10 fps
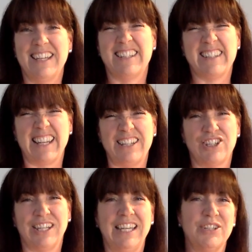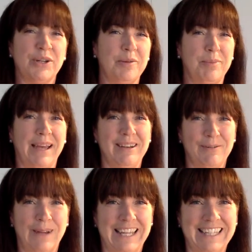slash keto
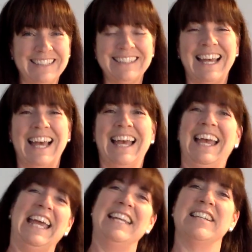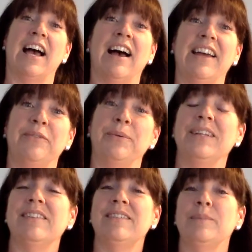bandwagon and I
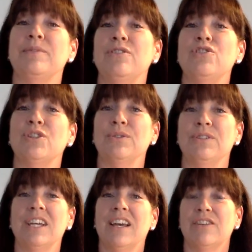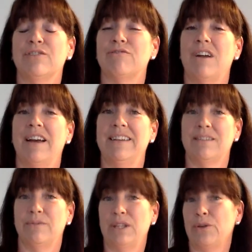will substitute the
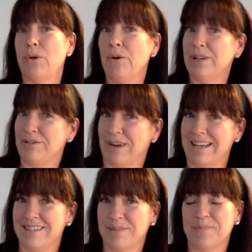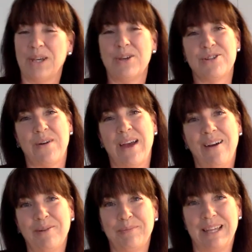rice with cauliflower. rice. So I
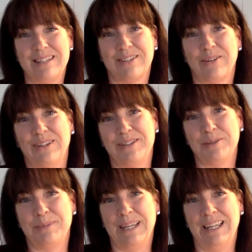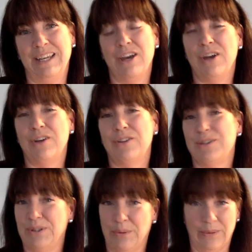hope that's going to be
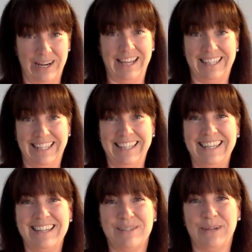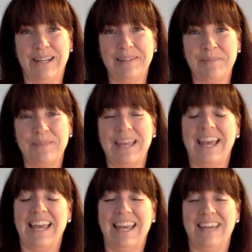to your liking as well.
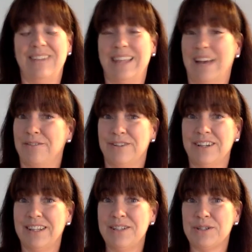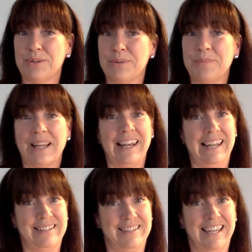And without further ado,
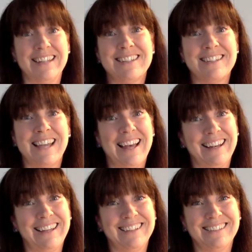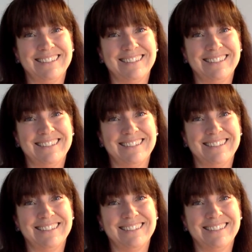let's get started.